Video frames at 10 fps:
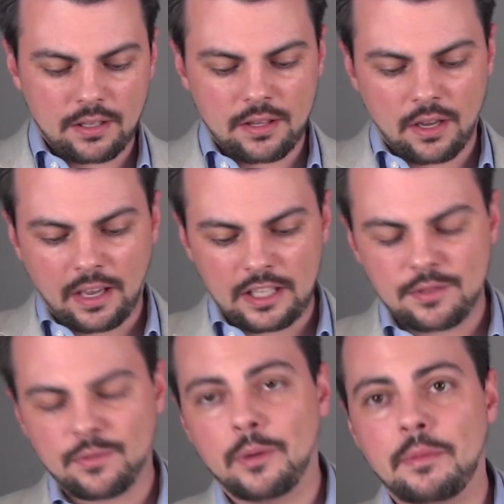Now
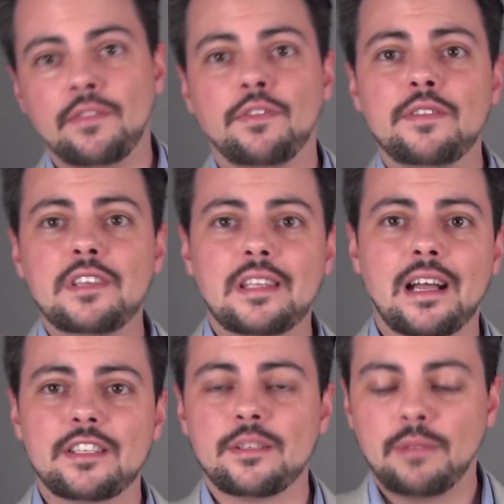it will be
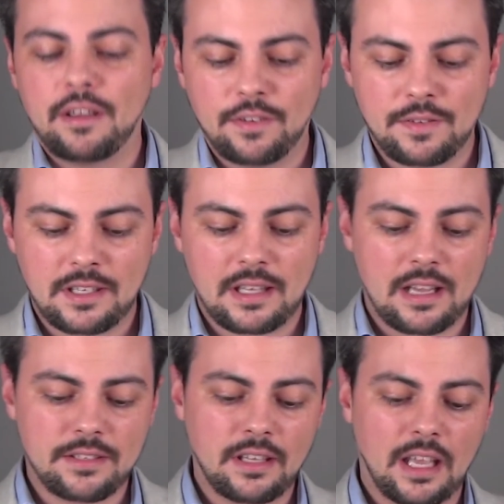50,000 by
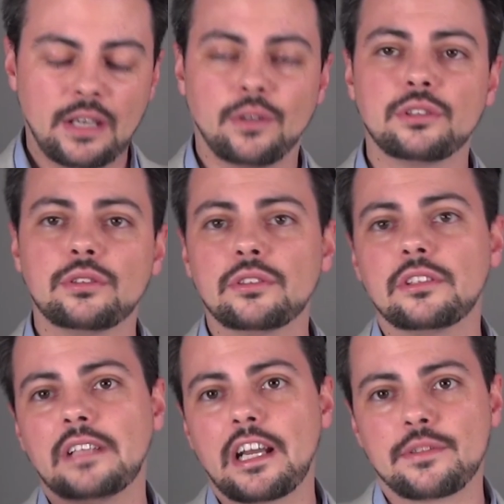50,000, and also
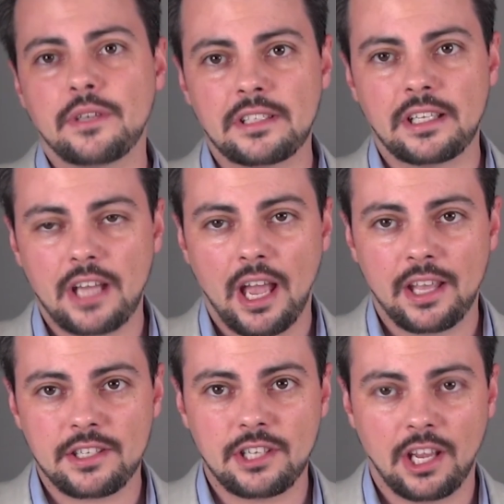the tax rate
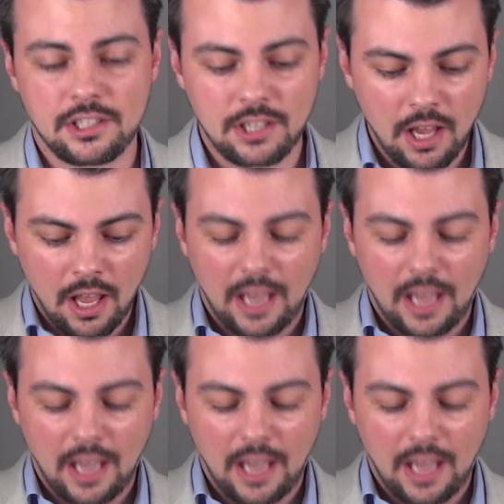has changed.